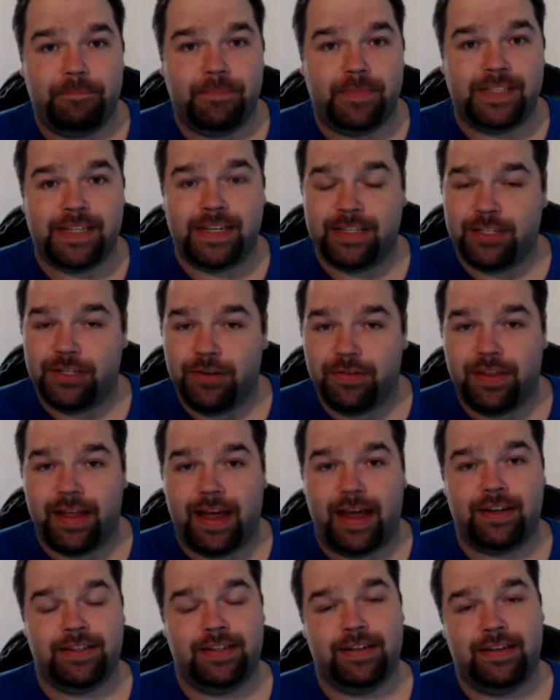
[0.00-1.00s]
since
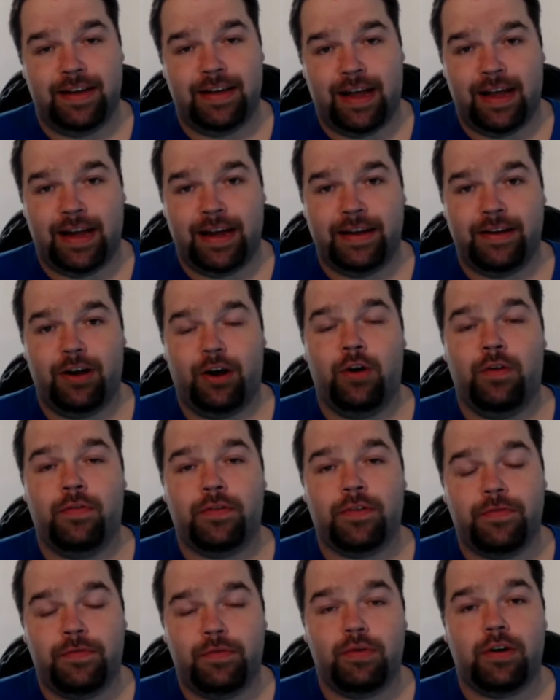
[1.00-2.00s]
2009,
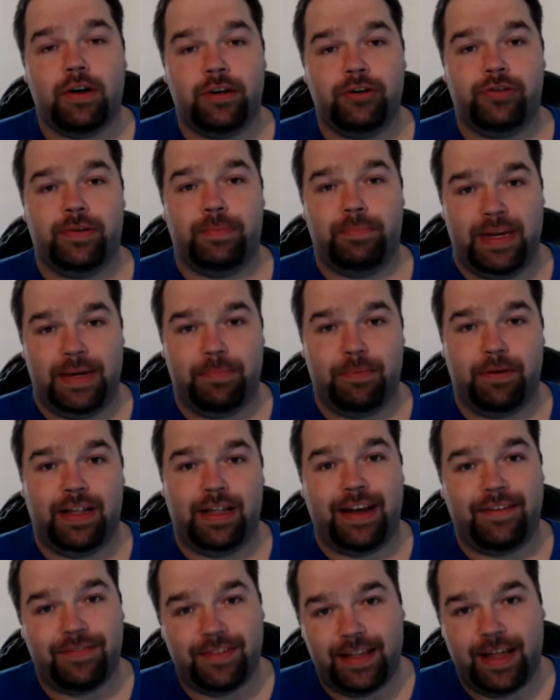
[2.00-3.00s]
over 400 people
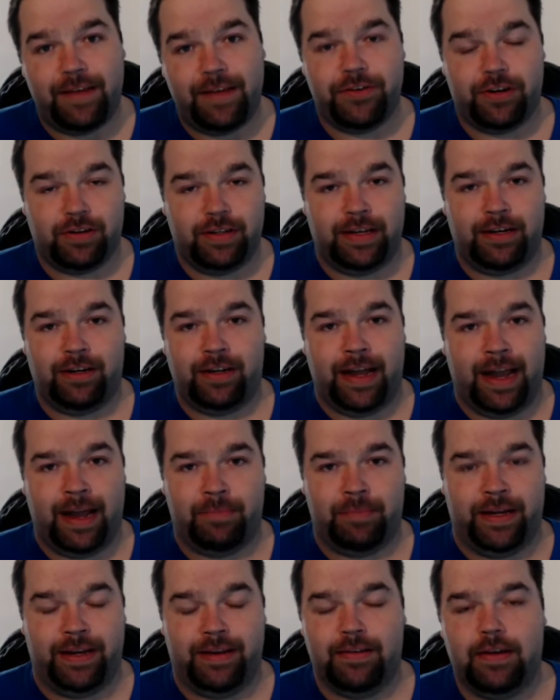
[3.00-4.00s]
have left your little
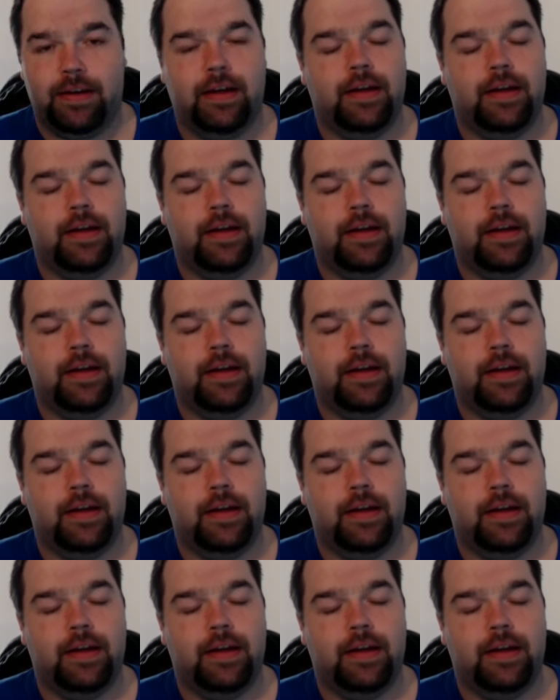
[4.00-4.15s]
hamlet.